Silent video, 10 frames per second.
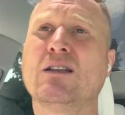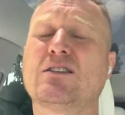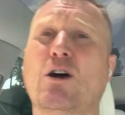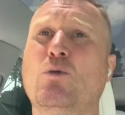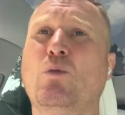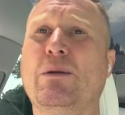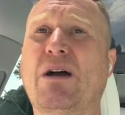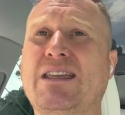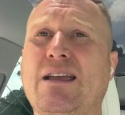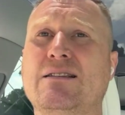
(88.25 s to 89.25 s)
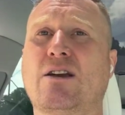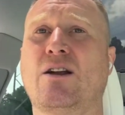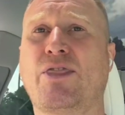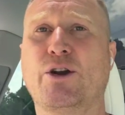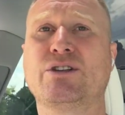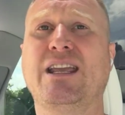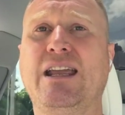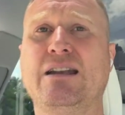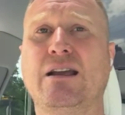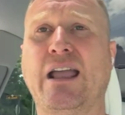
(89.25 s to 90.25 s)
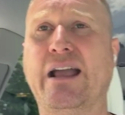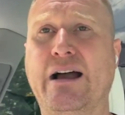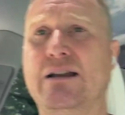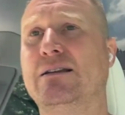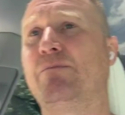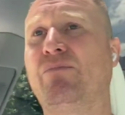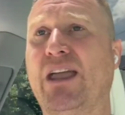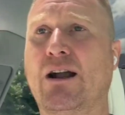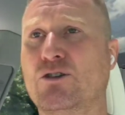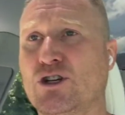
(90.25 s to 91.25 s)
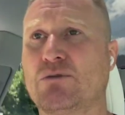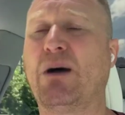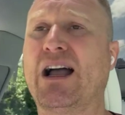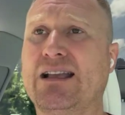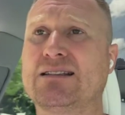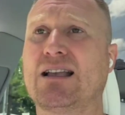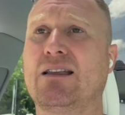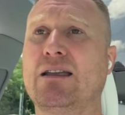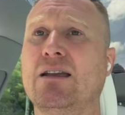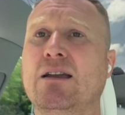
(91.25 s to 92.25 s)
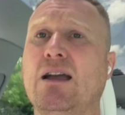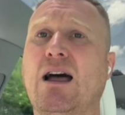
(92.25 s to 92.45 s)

So when my kids are 13 and they're just buying and selling